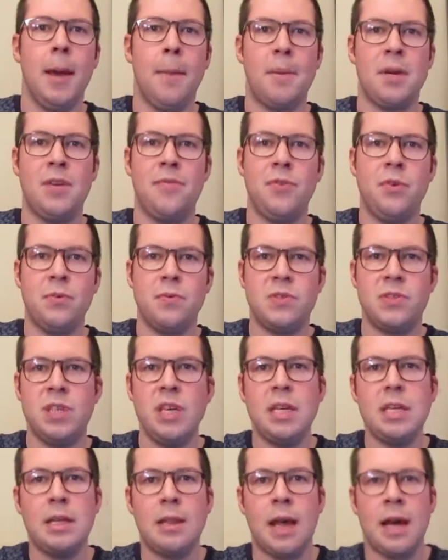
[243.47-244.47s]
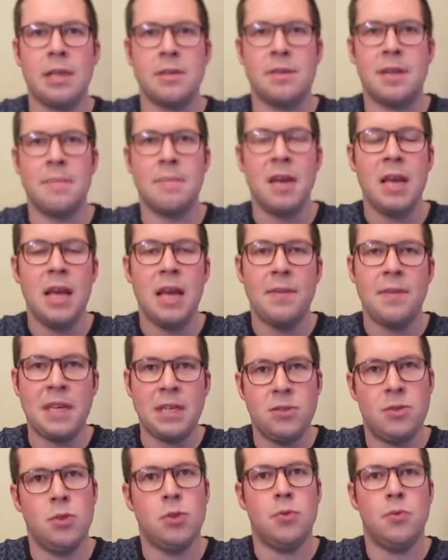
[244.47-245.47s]
But if you've seen a lot of them,
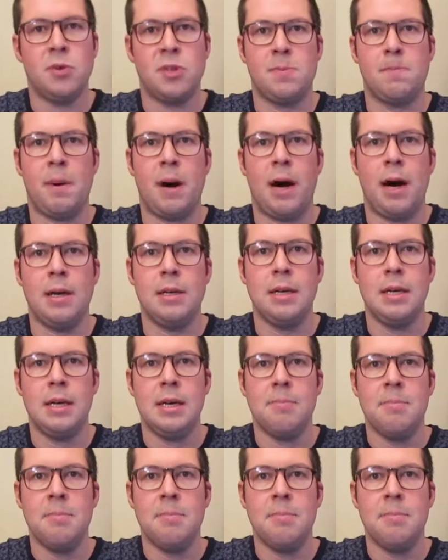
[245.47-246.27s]
they do respond